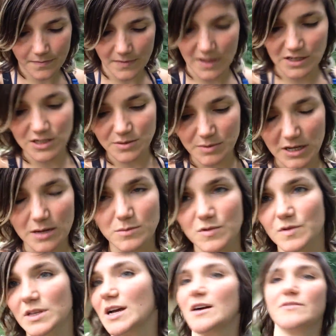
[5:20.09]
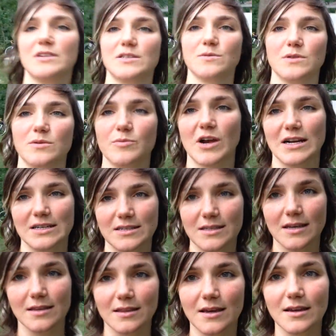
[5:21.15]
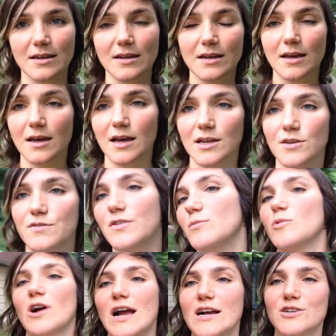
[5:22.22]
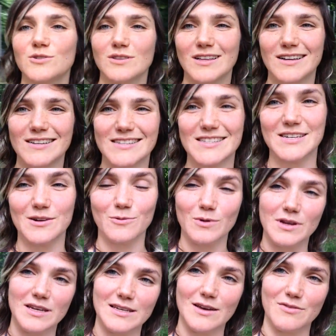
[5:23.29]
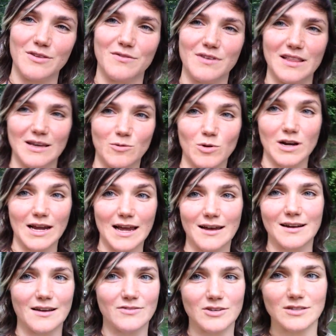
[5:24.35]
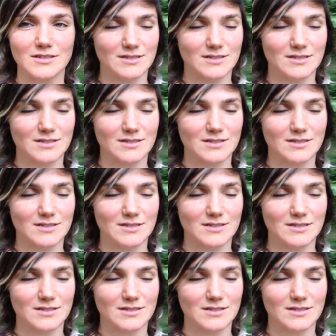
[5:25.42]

it just becomes really obvious with a practice like that. And you feel more actualized. We definitely felt like working out after.